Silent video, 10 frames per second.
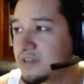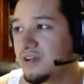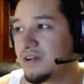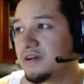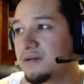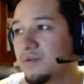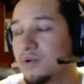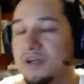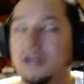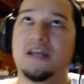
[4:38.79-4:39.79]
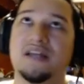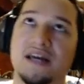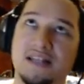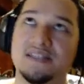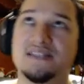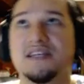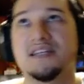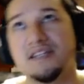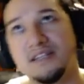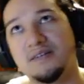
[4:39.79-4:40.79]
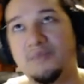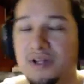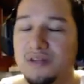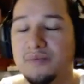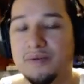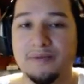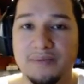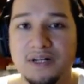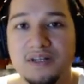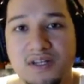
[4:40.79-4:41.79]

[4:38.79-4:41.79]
Or an Alice and an Apollo, blah blah blah.